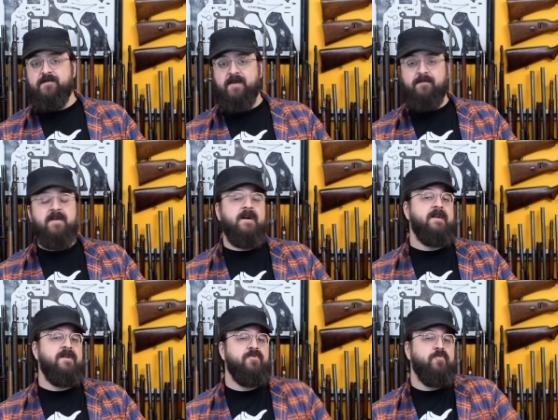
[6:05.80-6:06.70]
who might be
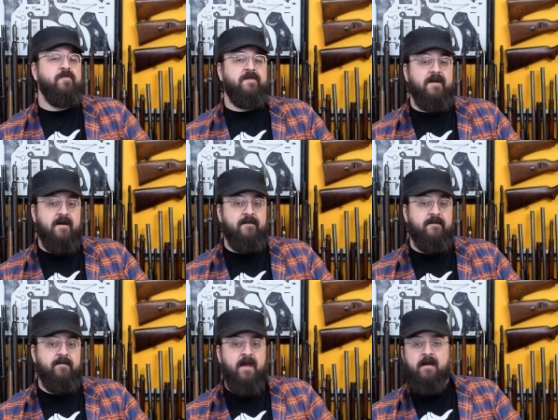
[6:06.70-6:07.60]
hiding cool
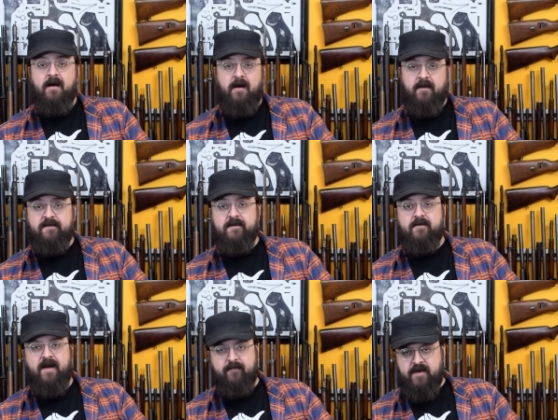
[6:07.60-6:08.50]
stuff.
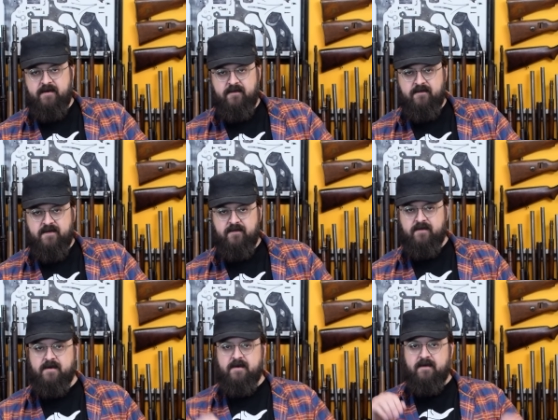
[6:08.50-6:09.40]
Also, I've been known
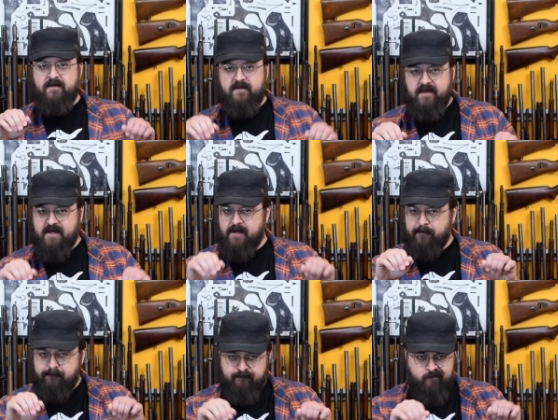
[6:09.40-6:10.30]
to uh, sneak
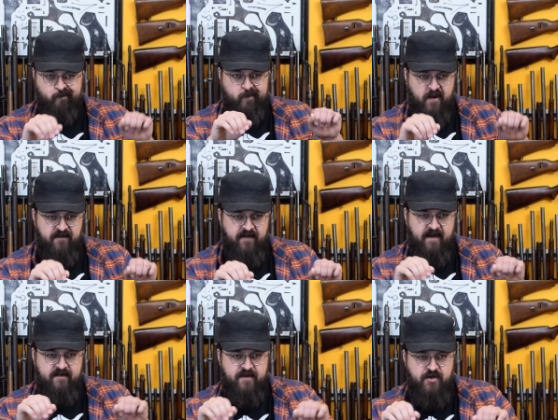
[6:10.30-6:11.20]
up on
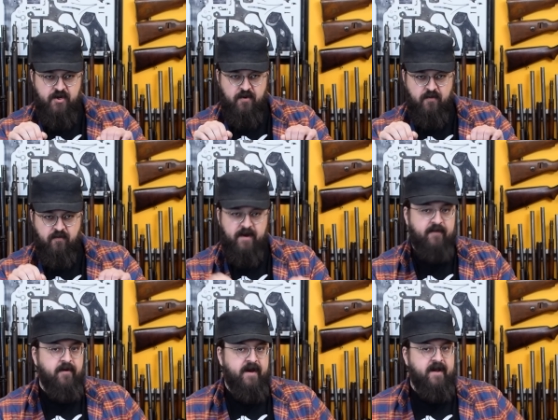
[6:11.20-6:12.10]
fans of the show
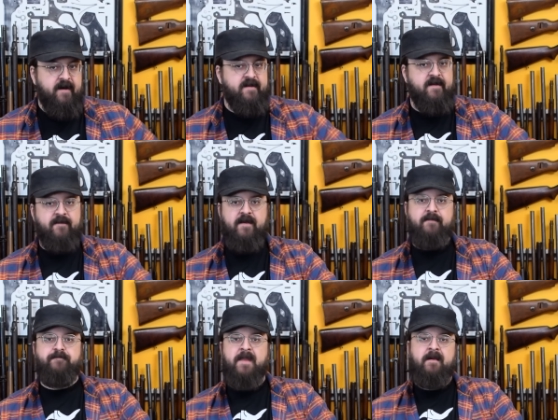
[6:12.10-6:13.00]
whenever I can identify
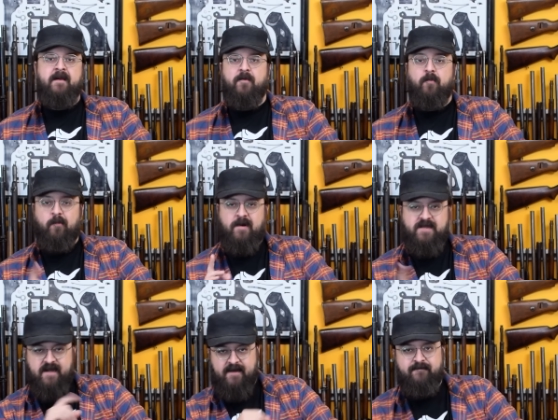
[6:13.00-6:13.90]
them.
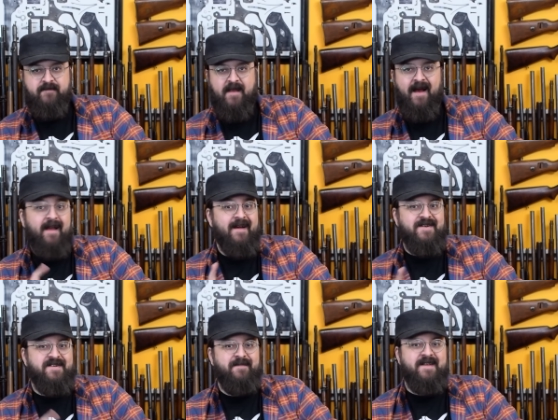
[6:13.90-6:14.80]
One time, I
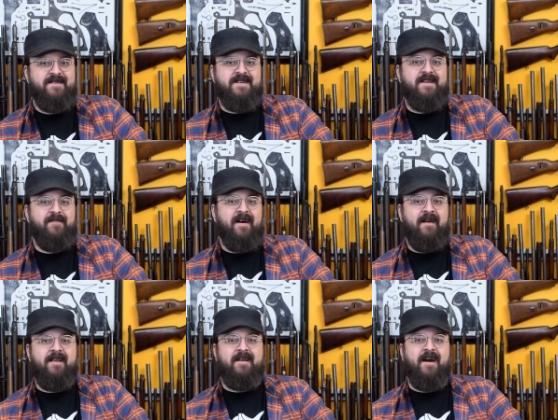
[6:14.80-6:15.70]
actually managed to get
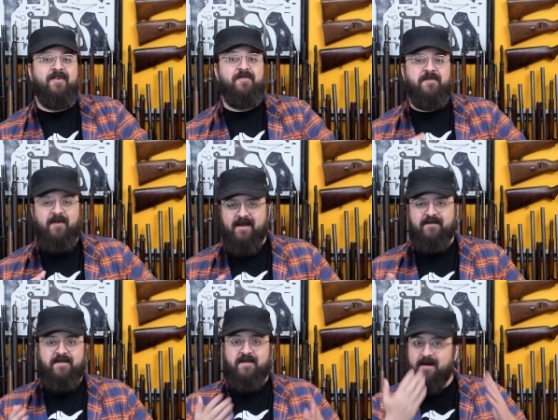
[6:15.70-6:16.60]
behind a guy whose wife
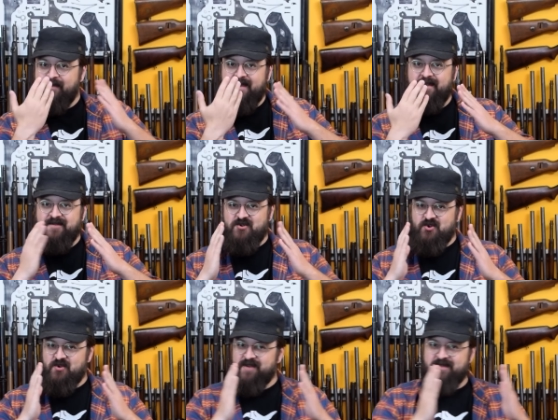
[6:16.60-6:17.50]
saw me and just
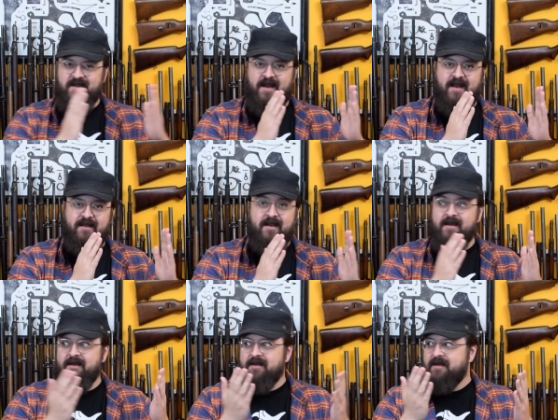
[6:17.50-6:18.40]
stood aside.
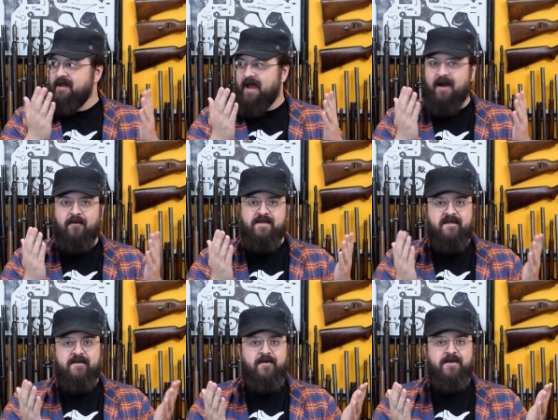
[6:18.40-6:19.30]
How
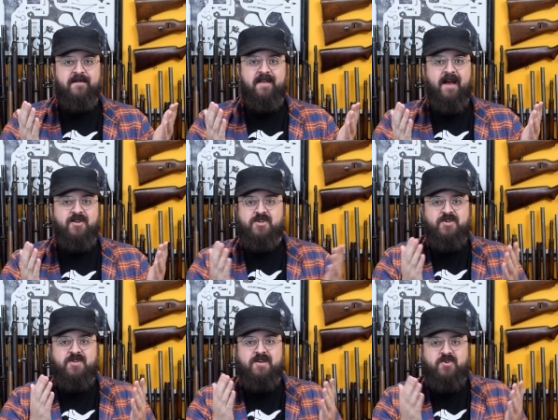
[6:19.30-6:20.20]
disloyal is that? She
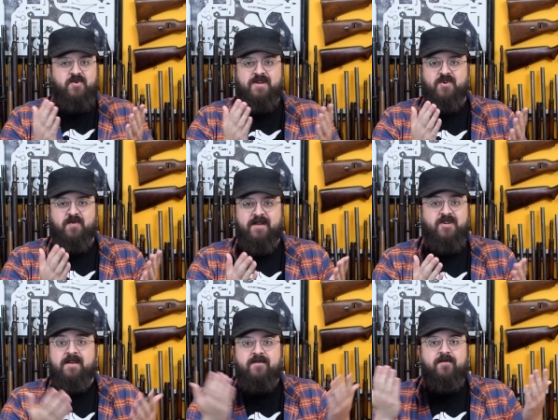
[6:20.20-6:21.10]
just let a stranger, right?
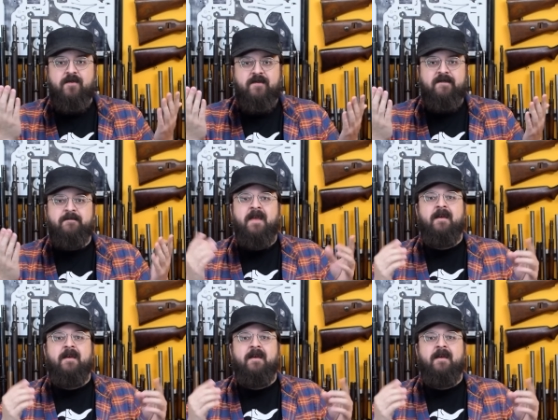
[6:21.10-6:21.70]
She didn't even know who I was.